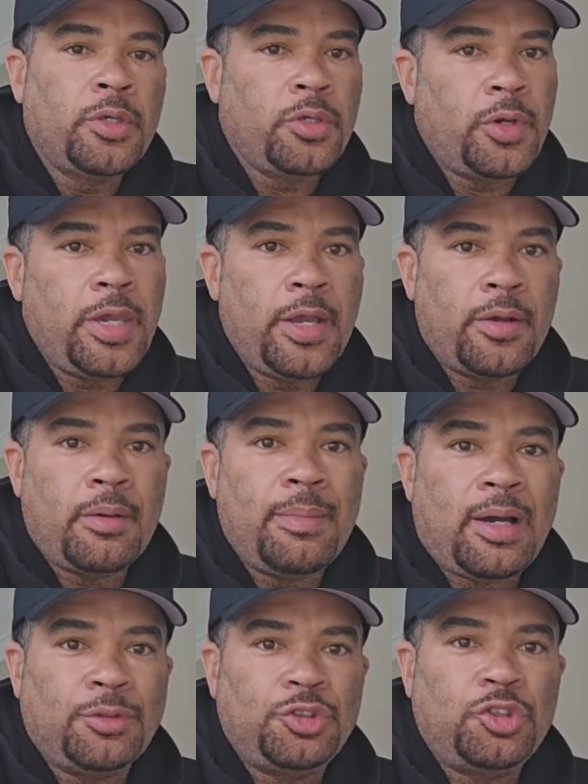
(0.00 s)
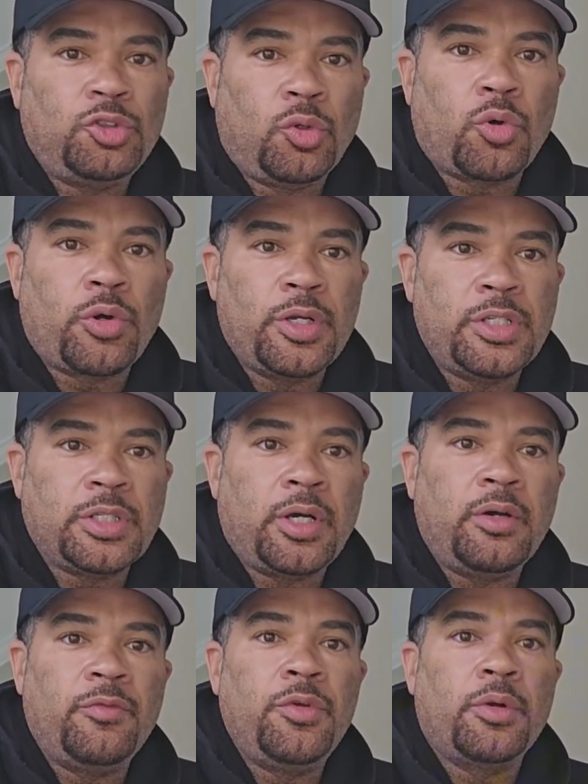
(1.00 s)
You'll hear about storage
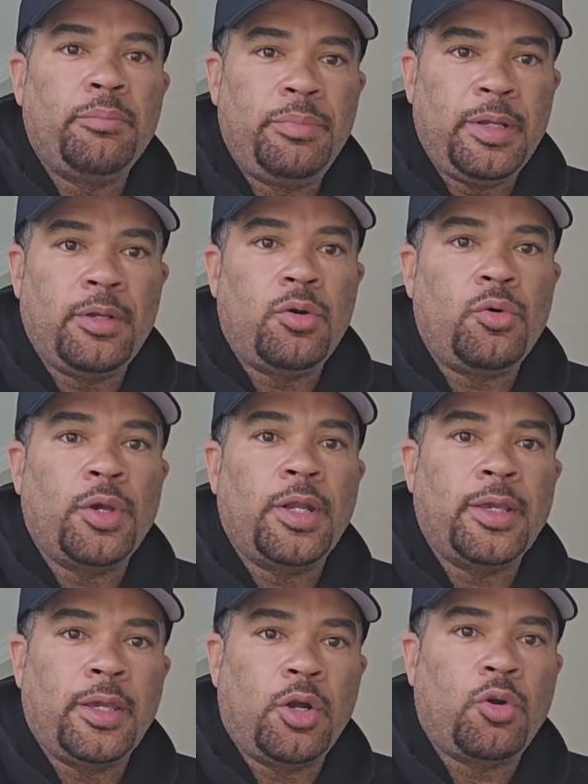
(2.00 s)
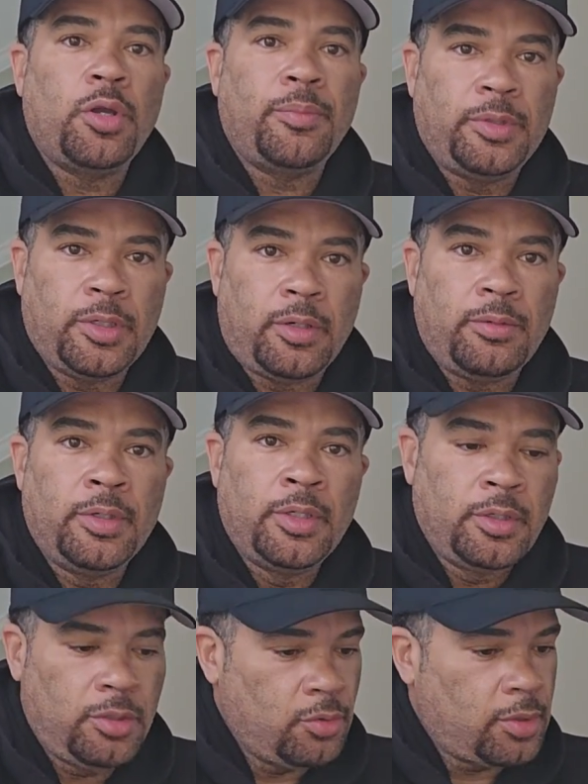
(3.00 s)
of your Bitcoin and crypto.
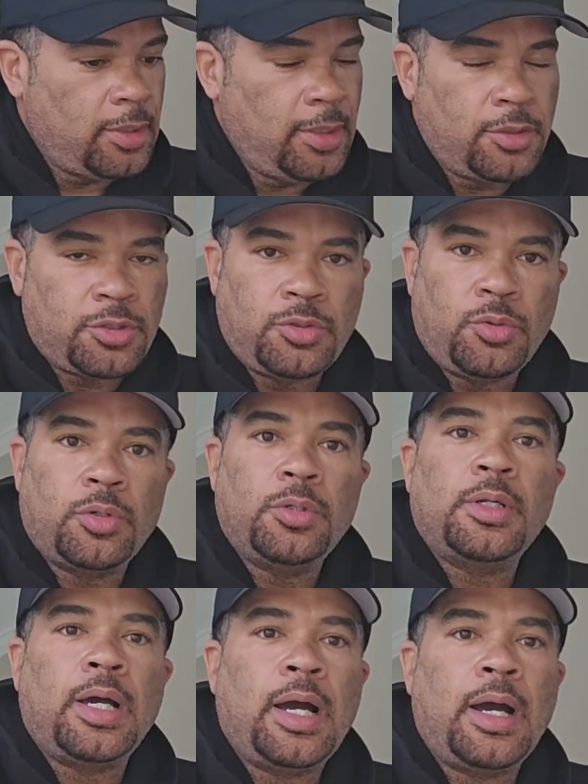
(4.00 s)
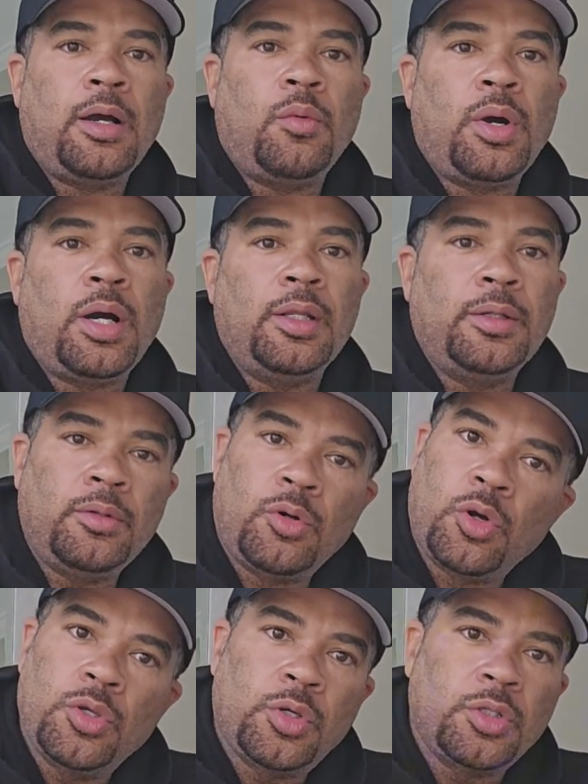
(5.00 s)
You can either store it on a hot wallet
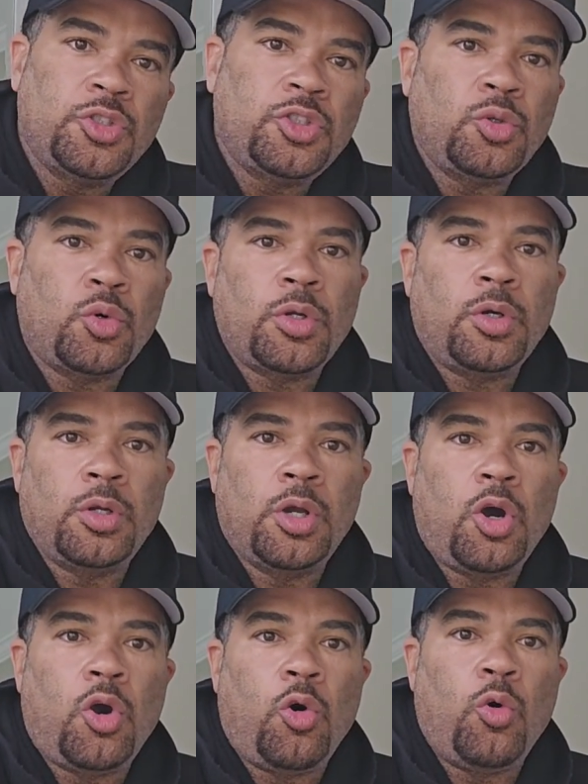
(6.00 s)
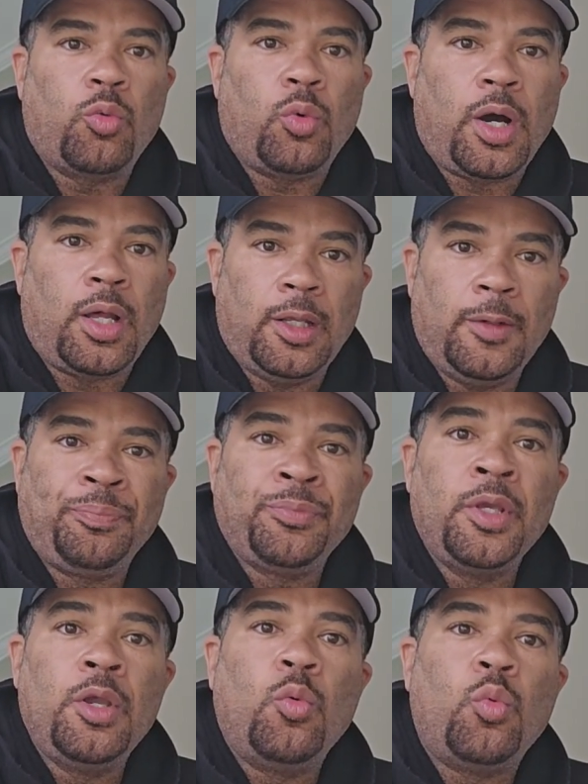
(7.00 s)
or you can store it on a cold wallet.
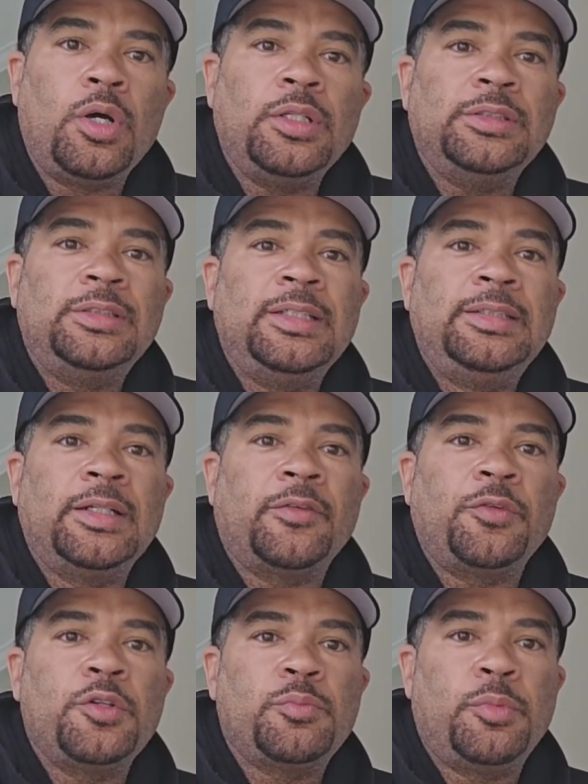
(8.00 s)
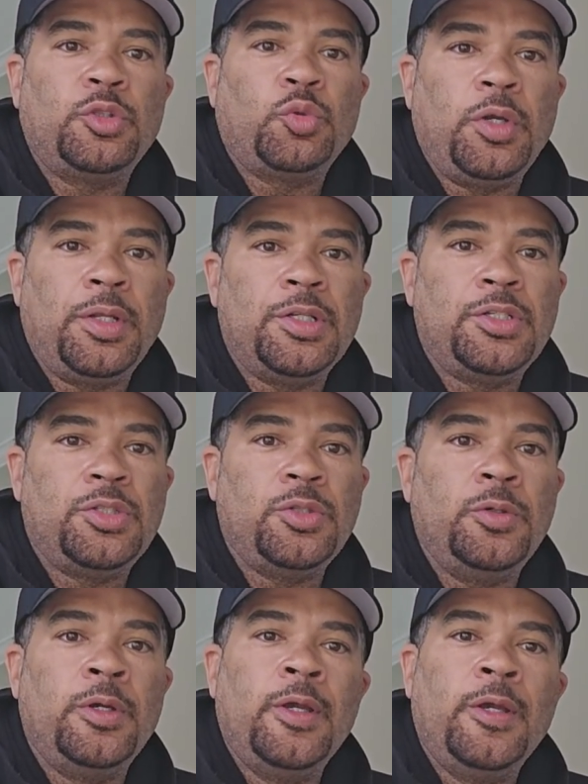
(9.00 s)
What is the difference between the
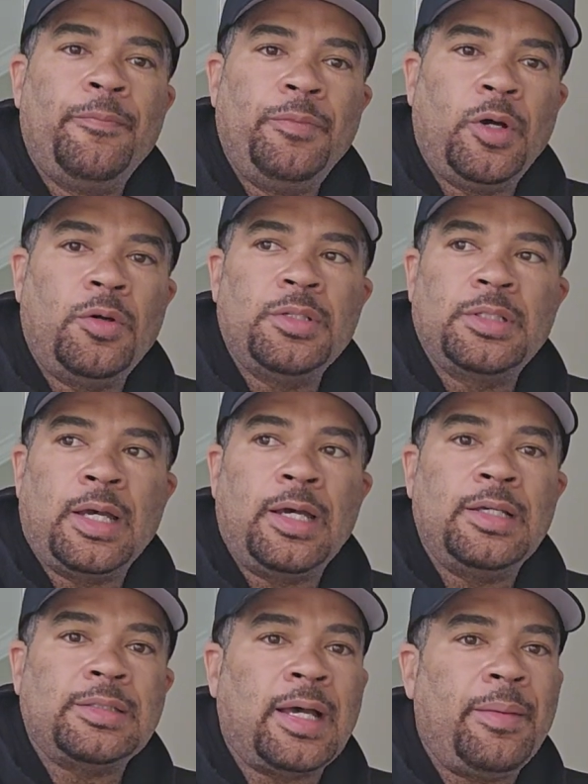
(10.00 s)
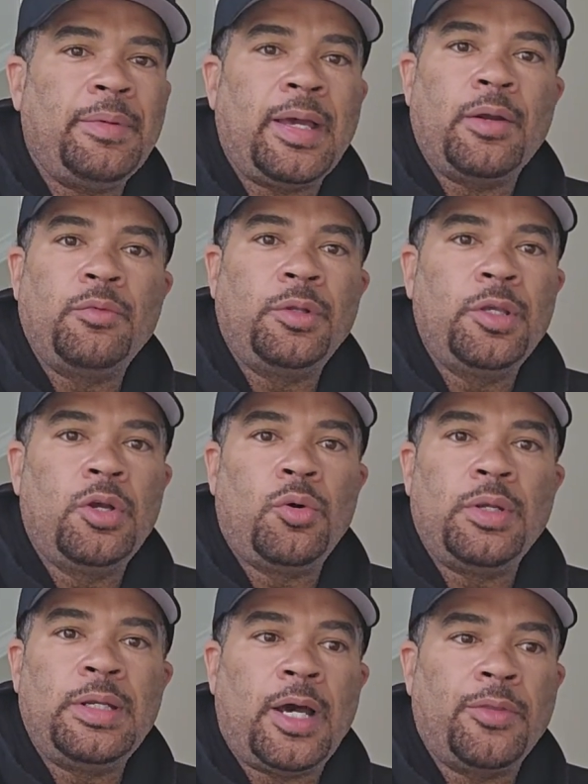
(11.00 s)
two? Notice, guys, I'm not really
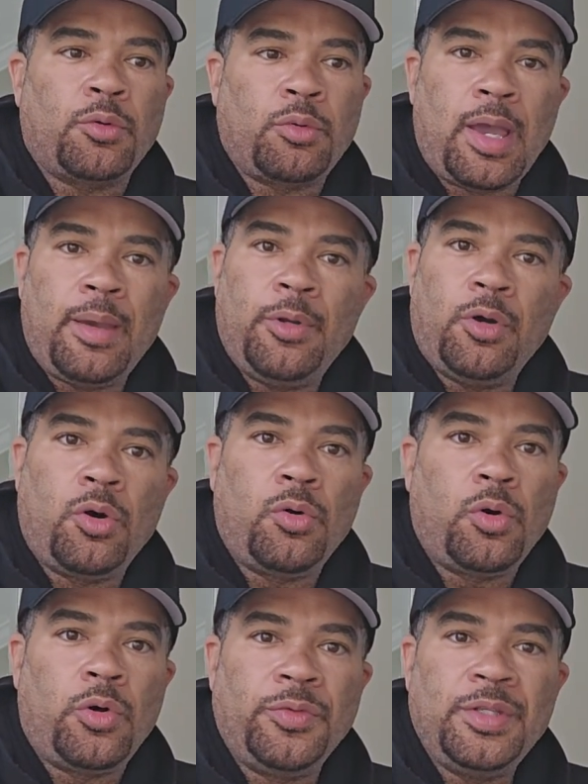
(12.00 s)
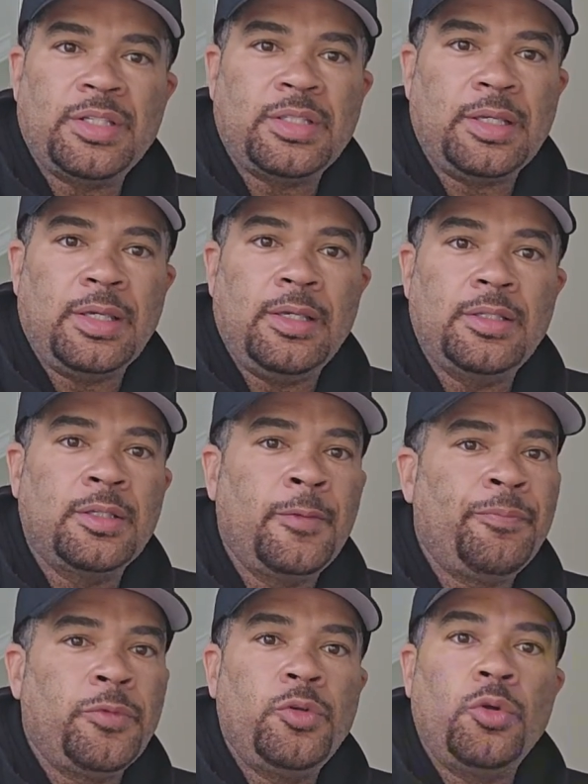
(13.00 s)
going down the rabbit hole on these things.
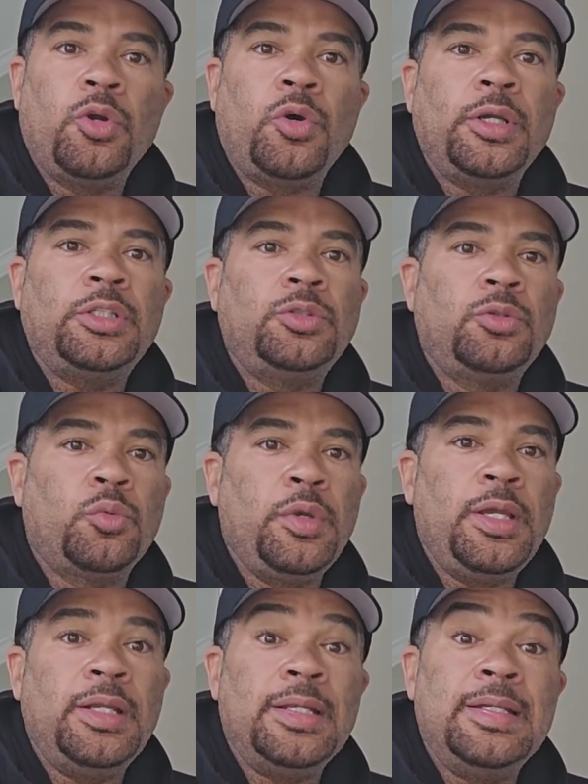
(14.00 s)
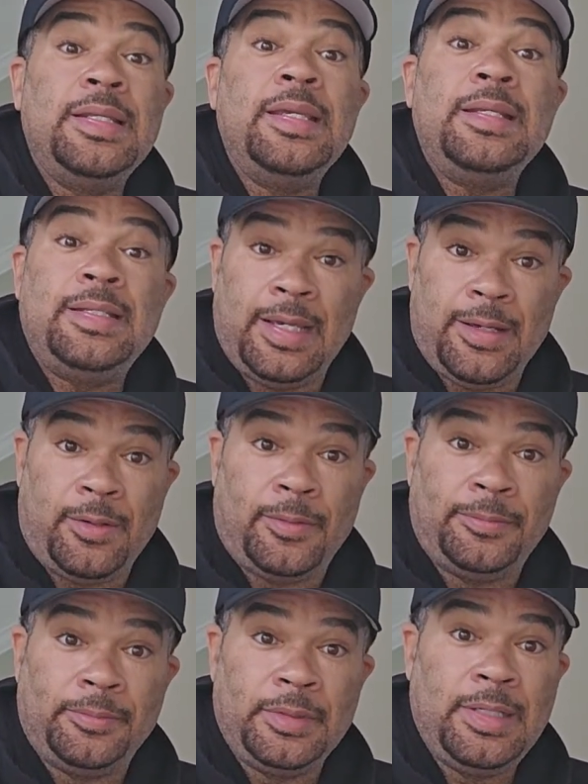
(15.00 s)
You're going to read in
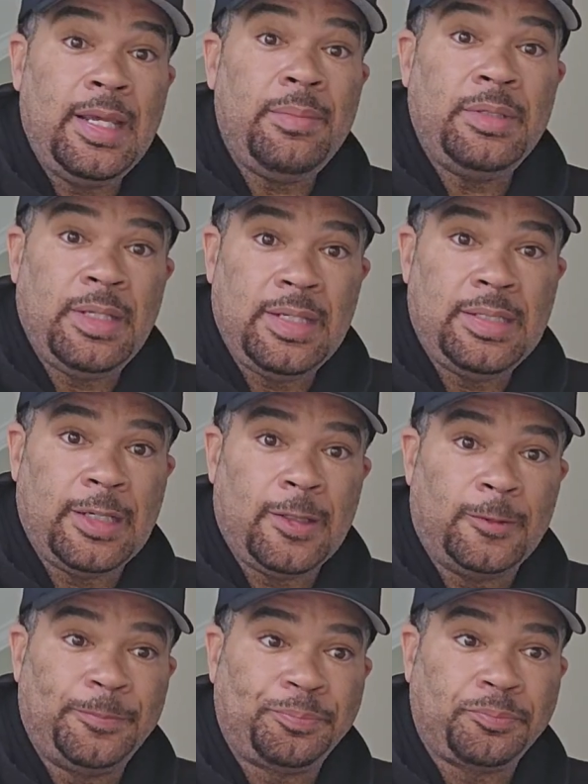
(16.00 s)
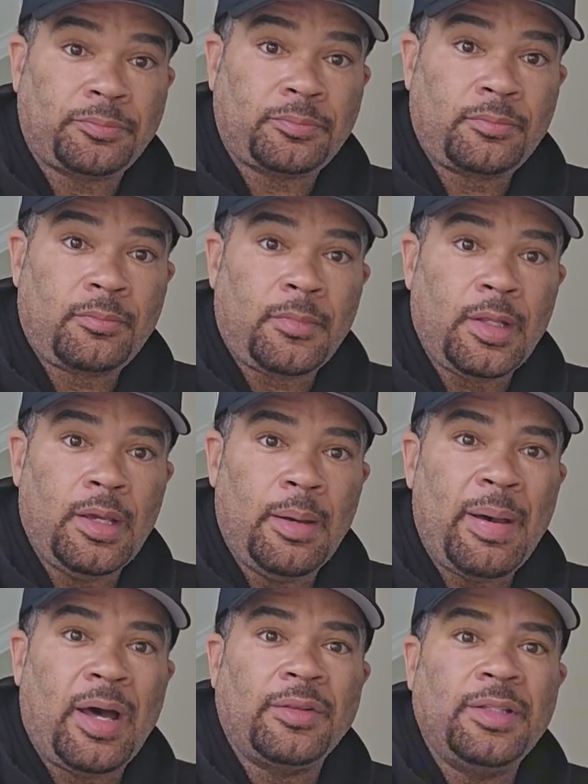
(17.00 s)
detail, deep detail,
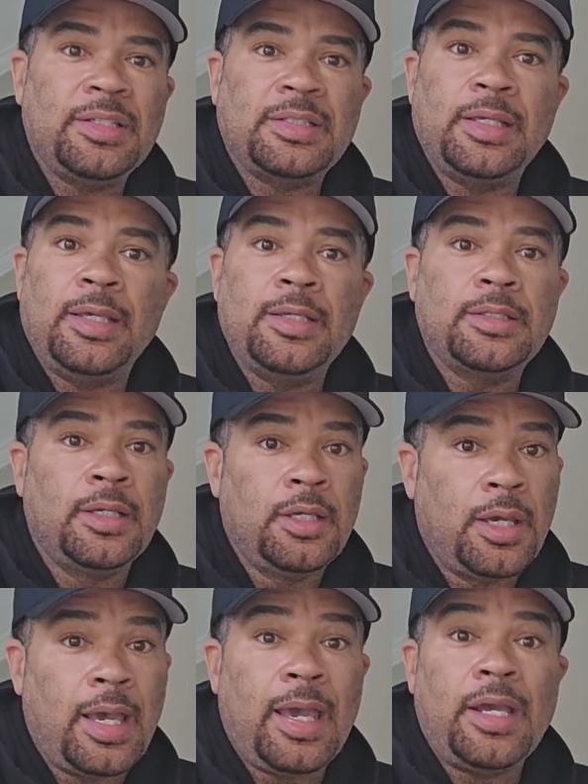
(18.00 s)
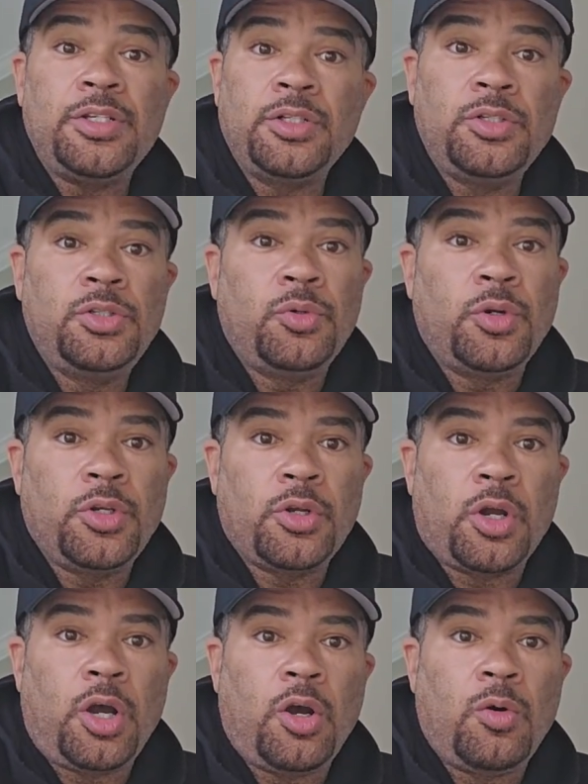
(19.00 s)
about these things as you're doing
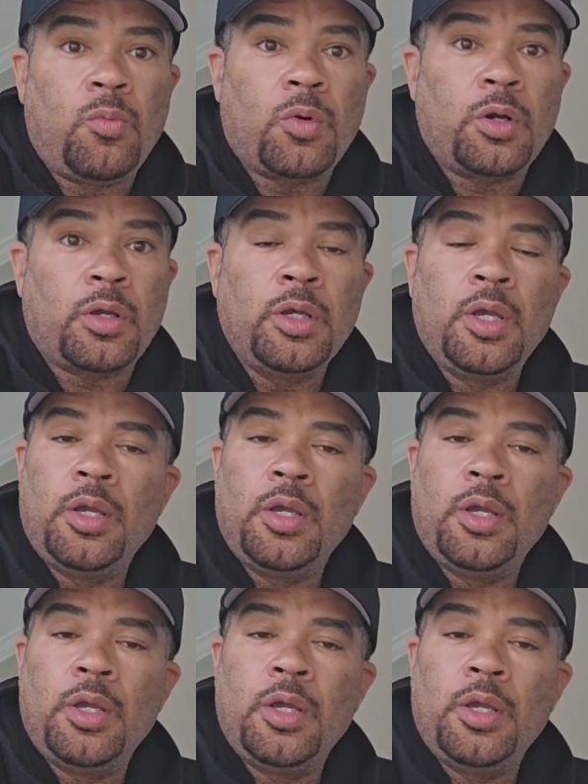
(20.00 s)
your homework.